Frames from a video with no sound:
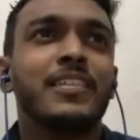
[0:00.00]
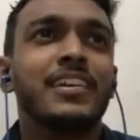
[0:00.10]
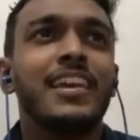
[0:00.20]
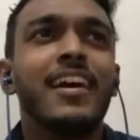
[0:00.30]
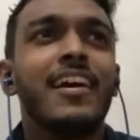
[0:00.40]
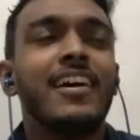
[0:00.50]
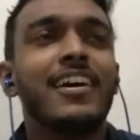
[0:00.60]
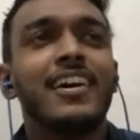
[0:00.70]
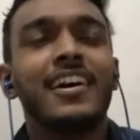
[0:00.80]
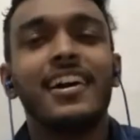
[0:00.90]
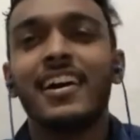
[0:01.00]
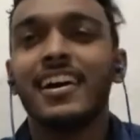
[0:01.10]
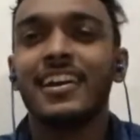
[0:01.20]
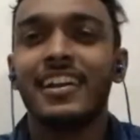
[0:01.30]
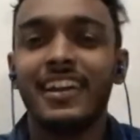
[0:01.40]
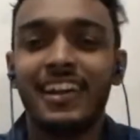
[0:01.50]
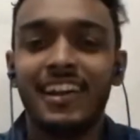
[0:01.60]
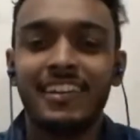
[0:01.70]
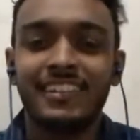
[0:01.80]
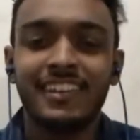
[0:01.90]
yeah,
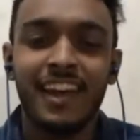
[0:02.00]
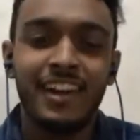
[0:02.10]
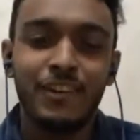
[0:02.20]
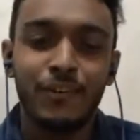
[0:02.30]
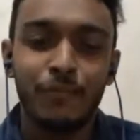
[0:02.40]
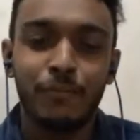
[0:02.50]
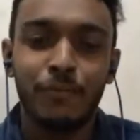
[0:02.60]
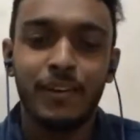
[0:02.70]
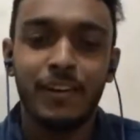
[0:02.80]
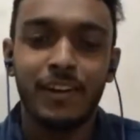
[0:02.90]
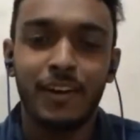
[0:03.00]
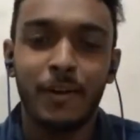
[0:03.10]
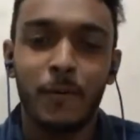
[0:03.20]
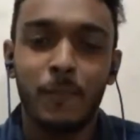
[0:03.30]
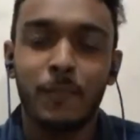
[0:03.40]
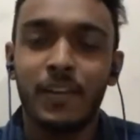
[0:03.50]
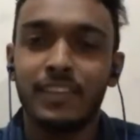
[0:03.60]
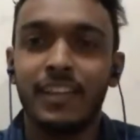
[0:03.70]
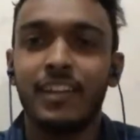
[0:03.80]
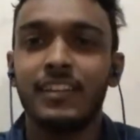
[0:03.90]
it's a kind of
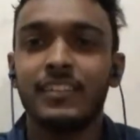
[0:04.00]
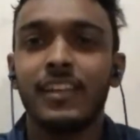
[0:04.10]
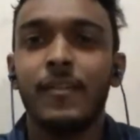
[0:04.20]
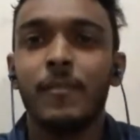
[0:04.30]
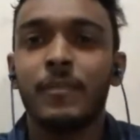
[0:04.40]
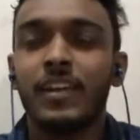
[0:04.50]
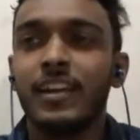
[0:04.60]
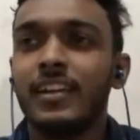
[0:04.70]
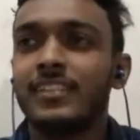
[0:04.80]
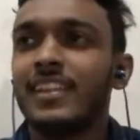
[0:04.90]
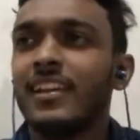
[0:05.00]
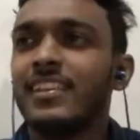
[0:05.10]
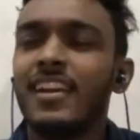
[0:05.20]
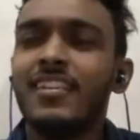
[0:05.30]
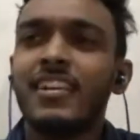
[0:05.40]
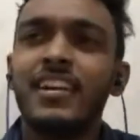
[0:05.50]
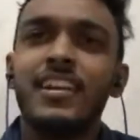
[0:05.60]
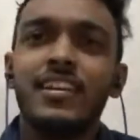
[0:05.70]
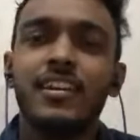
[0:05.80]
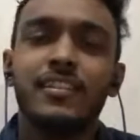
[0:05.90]
things. Is that they are
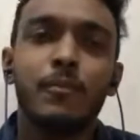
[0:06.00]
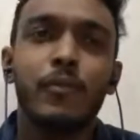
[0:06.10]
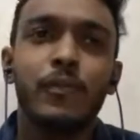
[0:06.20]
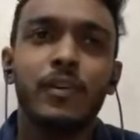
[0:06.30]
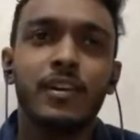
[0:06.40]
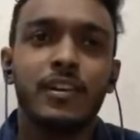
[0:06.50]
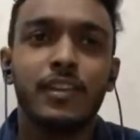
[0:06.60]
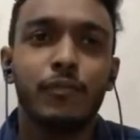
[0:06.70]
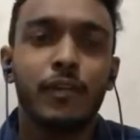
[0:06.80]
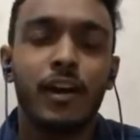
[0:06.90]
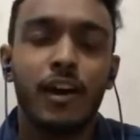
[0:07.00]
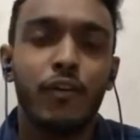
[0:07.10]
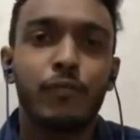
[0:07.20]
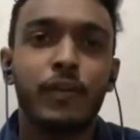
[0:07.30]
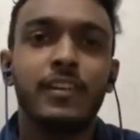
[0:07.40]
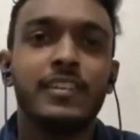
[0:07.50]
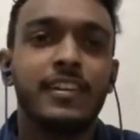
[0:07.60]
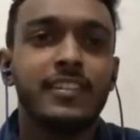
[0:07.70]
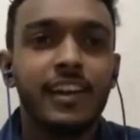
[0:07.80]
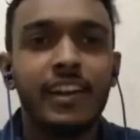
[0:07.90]
telling some of our friends
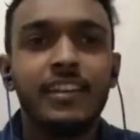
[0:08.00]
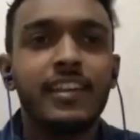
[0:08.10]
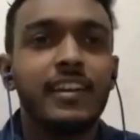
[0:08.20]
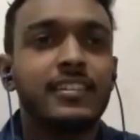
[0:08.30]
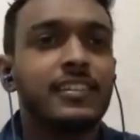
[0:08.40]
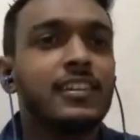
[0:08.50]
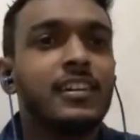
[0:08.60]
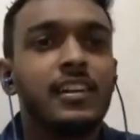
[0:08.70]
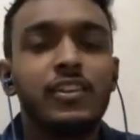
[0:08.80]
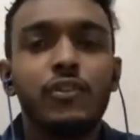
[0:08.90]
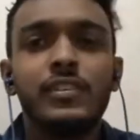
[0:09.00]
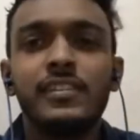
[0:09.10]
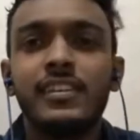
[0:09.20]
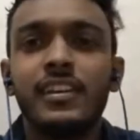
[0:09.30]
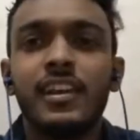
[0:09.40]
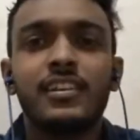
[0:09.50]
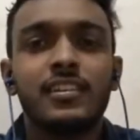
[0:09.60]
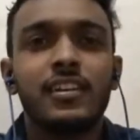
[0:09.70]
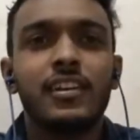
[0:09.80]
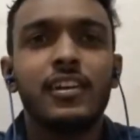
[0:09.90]
are telling that UGC NET,
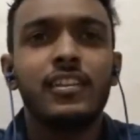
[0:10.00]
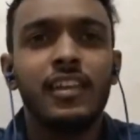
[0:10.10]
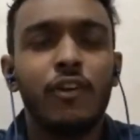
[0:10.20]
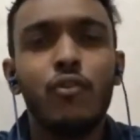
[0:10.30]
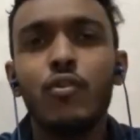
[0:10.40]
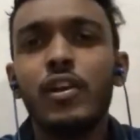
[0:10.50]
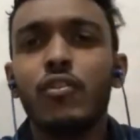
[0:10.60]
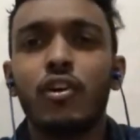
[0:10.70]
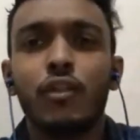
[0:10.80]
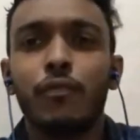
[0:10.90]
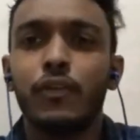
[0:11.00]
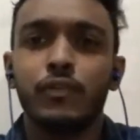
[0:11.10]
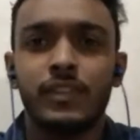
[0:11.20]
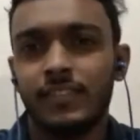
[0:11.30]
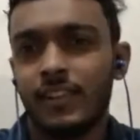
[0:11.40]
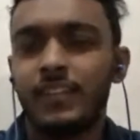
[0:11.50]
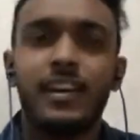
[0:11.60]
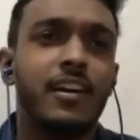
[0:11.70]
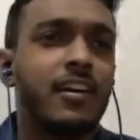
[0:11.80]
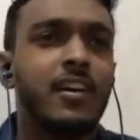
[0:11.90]
the who will qualify UGC NET? Yeah,